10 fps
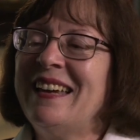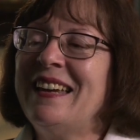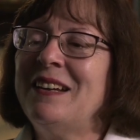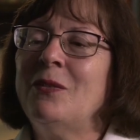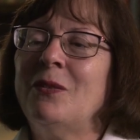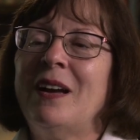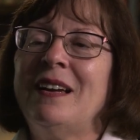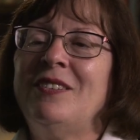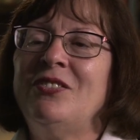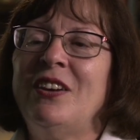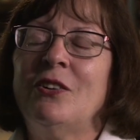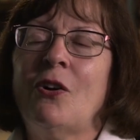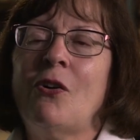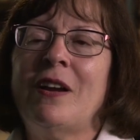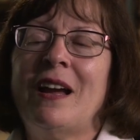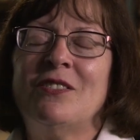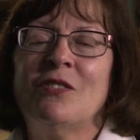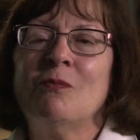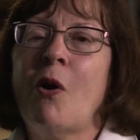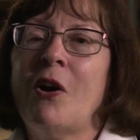And I shared all kinds
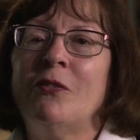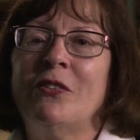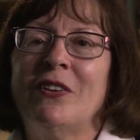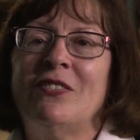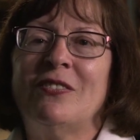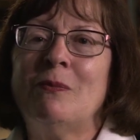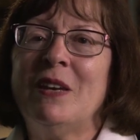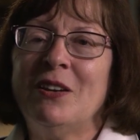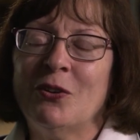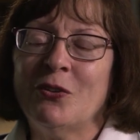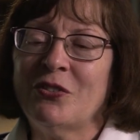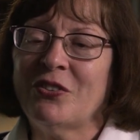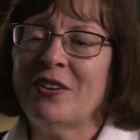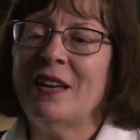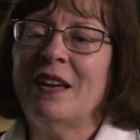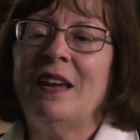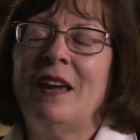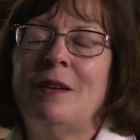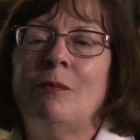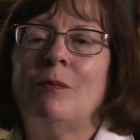of marvelous meals
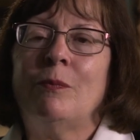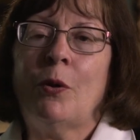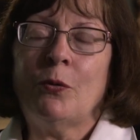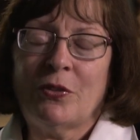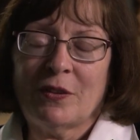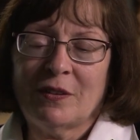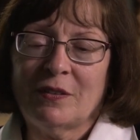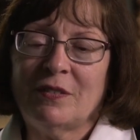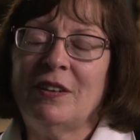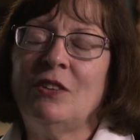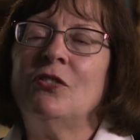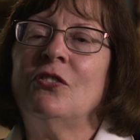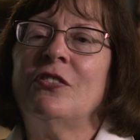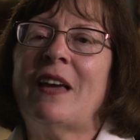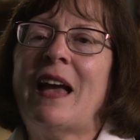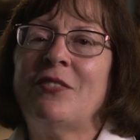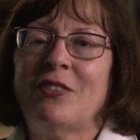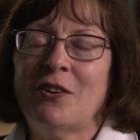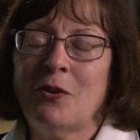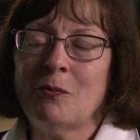at both the teacher's house
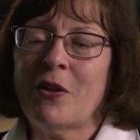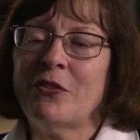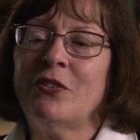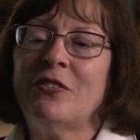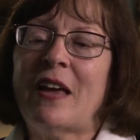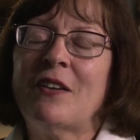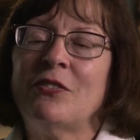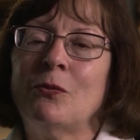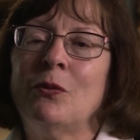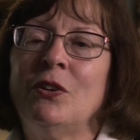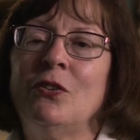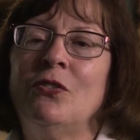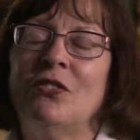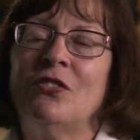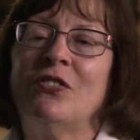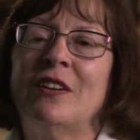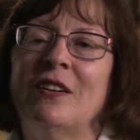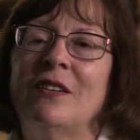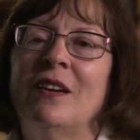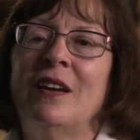and her mother's house. And we used to
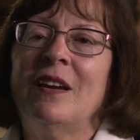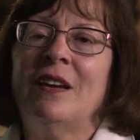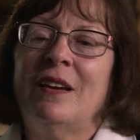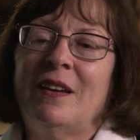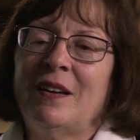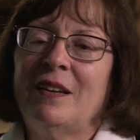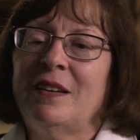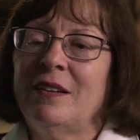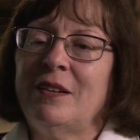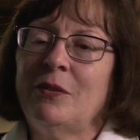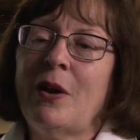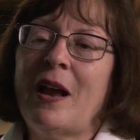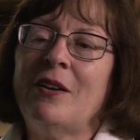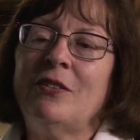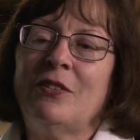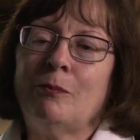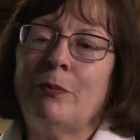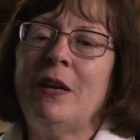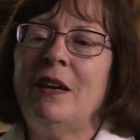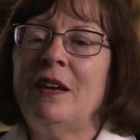sit around a
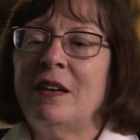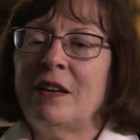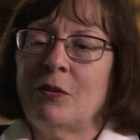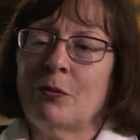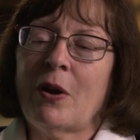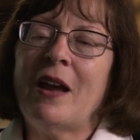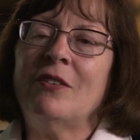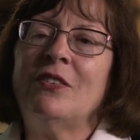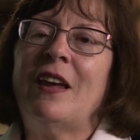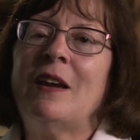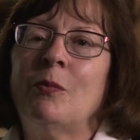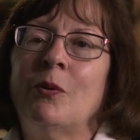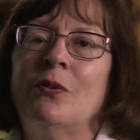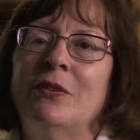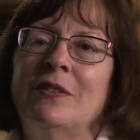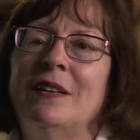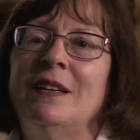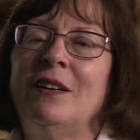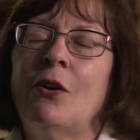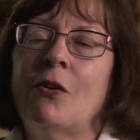big round table and
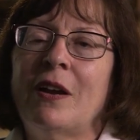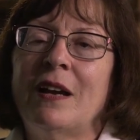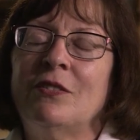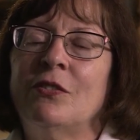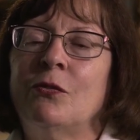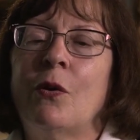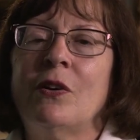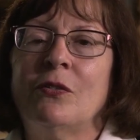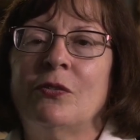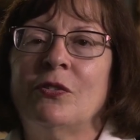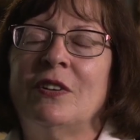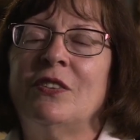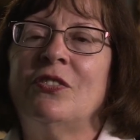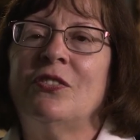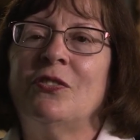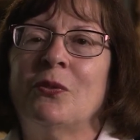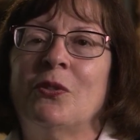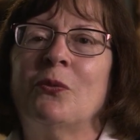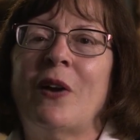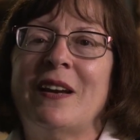eat all kinds of wonderful dishes with
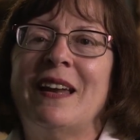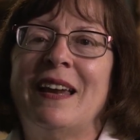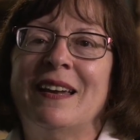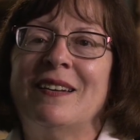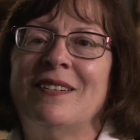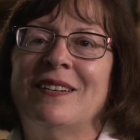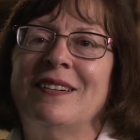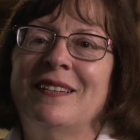the right hand.